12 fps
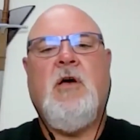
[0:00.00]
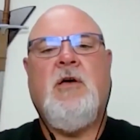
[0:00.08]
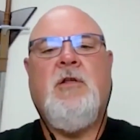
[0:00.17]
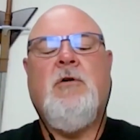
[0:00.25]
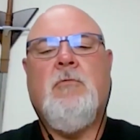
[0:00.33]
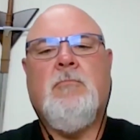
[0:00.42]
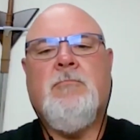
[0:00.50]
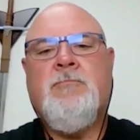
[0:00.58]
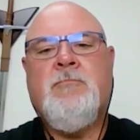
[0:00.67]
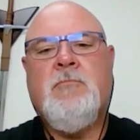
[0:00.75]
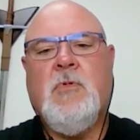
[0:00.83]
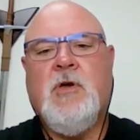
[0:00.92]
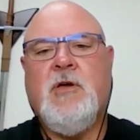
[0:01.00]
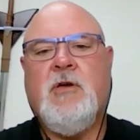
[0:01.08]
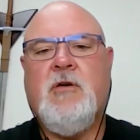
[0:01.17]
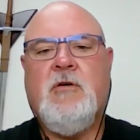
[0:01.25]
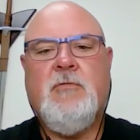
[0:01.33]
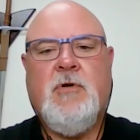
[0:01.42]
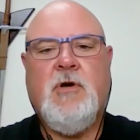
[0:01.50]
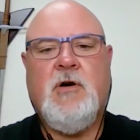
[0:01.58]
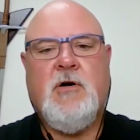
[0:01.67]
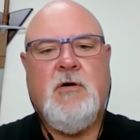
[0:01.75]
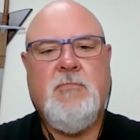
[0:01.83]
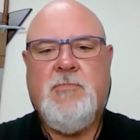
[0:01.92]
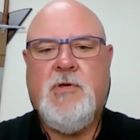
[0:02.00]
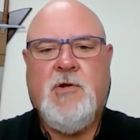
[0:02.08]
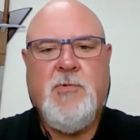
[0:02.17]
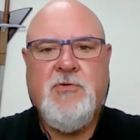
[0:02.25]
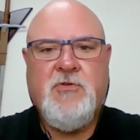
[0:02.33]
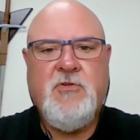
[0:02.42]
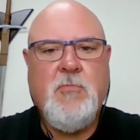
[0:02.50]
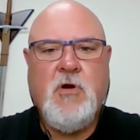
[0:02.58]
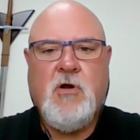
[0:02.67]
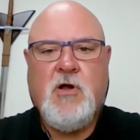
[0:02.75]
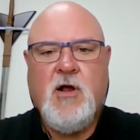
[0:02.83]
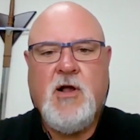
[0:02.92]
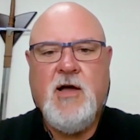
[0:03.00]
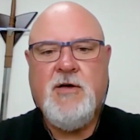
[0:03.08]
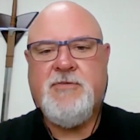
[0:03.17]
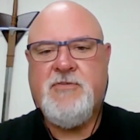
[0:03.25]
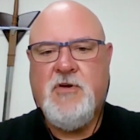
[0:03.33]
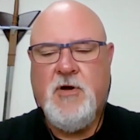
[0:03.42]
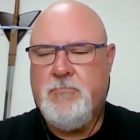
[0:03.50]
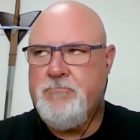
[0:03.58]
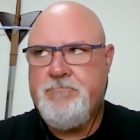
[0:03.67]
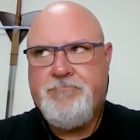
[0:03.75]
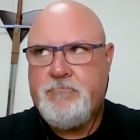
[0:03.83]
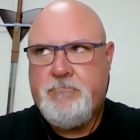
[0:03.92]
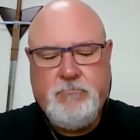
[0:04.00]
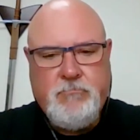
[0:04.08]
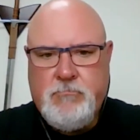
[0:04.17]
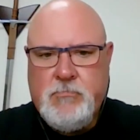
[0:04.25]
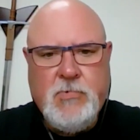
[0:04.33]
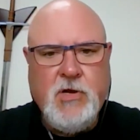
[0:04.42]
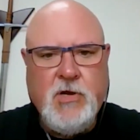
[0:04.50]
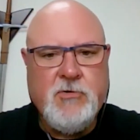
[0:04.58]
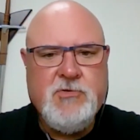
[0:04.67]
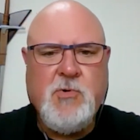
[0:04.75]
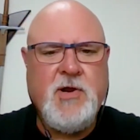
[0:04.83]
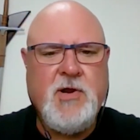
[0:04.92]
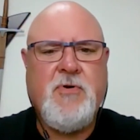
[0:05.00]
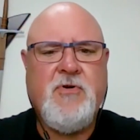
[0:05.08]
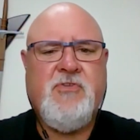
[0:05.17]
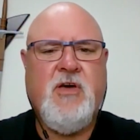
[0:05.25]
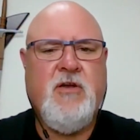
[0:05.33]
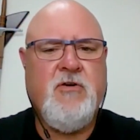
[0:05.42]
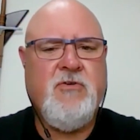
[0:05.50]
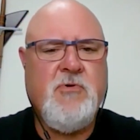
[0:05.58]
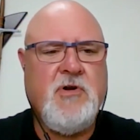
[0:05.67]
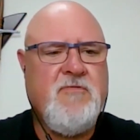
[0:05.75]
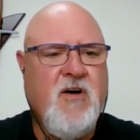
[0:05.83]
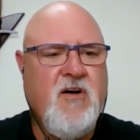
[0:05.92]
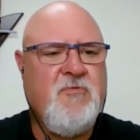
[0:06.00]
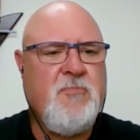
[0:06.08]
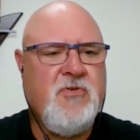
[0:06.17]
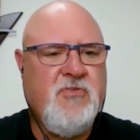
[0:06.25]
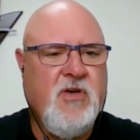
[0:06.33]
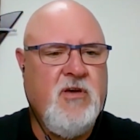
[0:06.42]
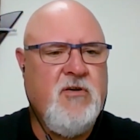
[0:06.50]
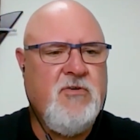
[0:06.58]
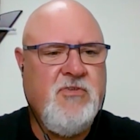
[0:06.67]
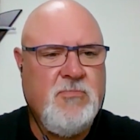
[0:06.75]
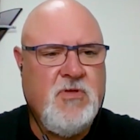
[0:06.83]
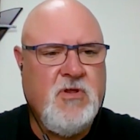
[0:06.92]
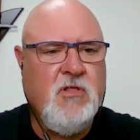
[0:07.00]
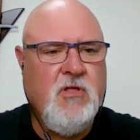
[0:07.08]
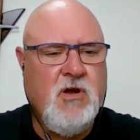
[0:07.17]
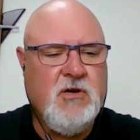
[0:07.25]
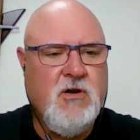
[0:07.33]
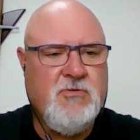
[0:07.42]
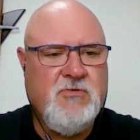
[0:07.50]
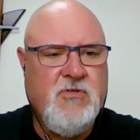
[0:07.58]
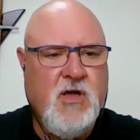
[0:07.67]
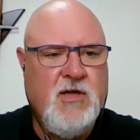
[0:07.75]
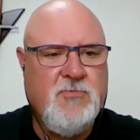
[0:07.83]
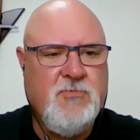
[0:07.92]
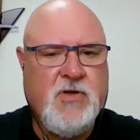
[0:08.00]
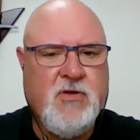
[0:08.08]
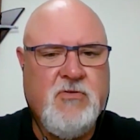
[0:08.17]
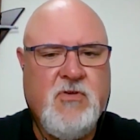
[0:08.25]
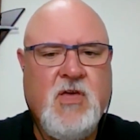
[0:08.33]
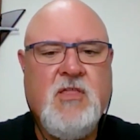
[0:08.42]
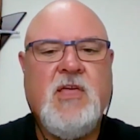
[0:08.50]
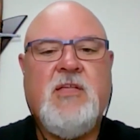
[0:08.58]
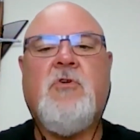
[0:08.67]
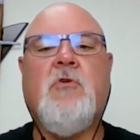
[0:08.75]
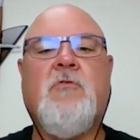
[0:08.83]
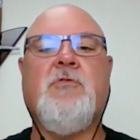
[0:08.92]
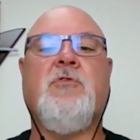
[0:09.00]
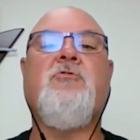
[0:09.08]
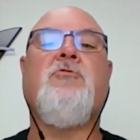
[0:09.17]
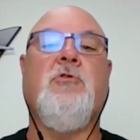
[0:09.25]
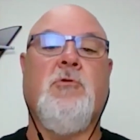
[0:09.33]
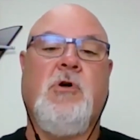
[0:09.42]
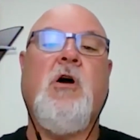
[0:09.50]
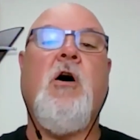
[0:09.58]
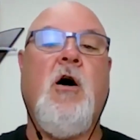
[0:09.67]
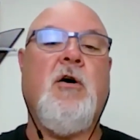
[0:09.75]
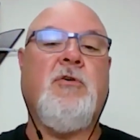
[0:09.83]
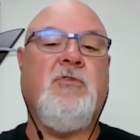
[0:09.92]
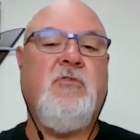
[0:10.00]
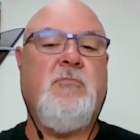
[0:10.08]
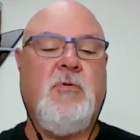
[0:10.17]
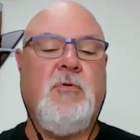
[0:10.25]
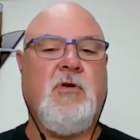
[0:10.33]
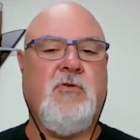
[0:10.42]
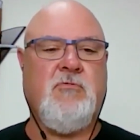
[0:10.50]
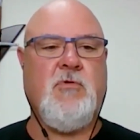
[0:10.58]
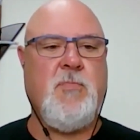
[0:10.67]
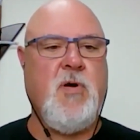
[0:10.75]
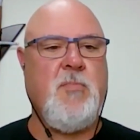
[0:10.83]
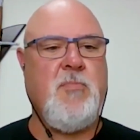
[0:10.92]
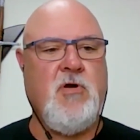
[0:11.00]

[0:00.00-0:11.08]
I know, like, we used to mark our guys up 20% or 25% or something along those lines, and that's over the true cost, because remember,